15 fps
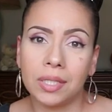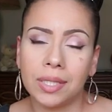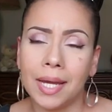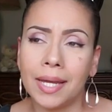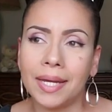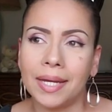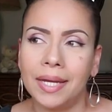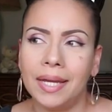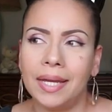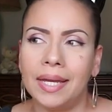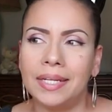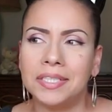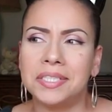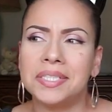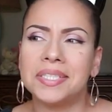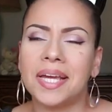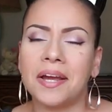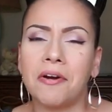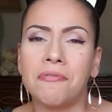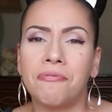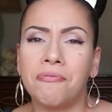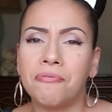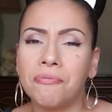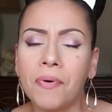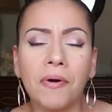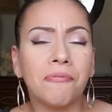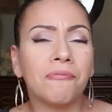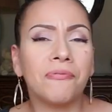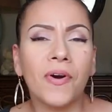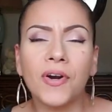Like, she's like, a
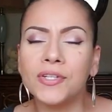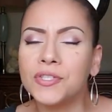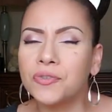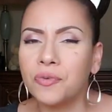first